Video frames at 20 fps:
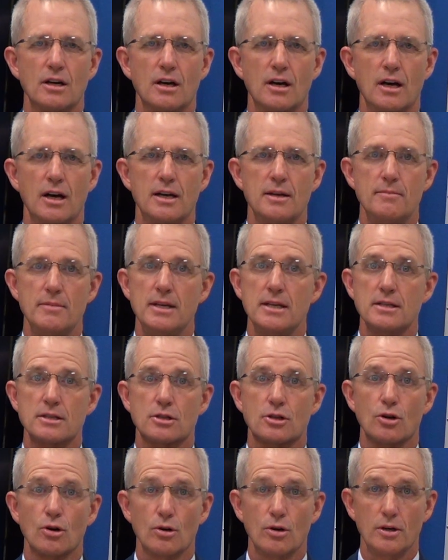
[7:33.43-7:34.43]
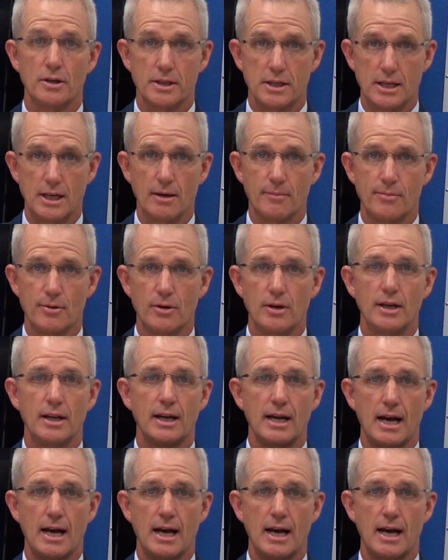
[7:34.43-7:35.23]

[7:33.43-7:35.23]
it means Colonel DeKemper and